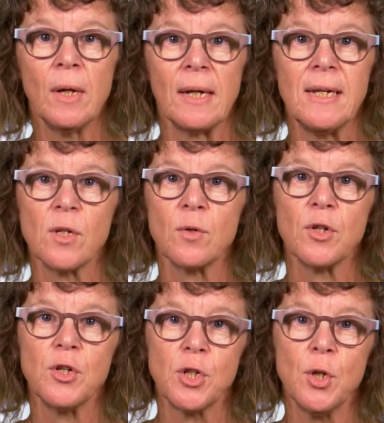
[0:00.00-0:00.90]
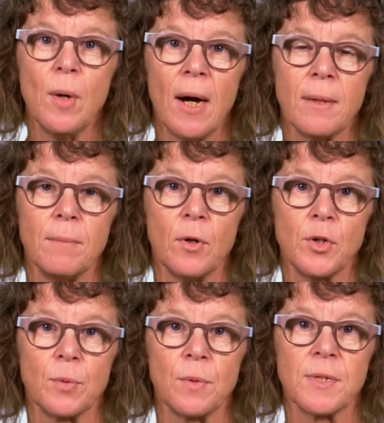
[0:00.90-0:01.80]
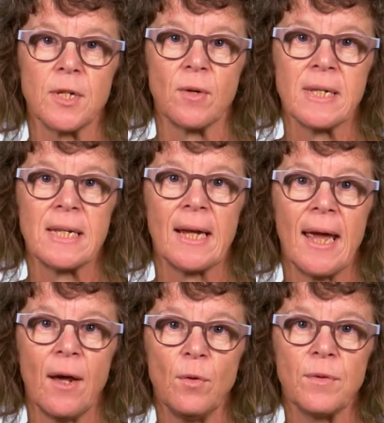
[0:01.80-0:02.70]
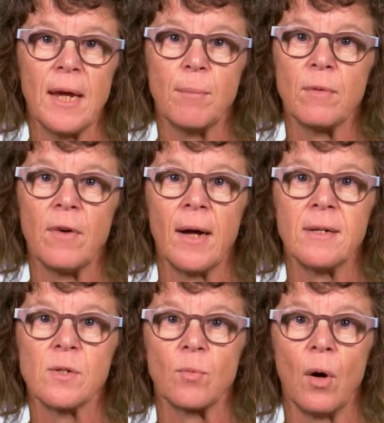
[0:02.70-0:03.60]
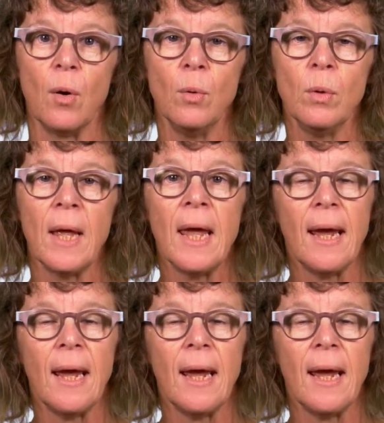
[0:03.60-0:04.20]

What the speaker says: leads on to two other modules addressing a healthcare provider's role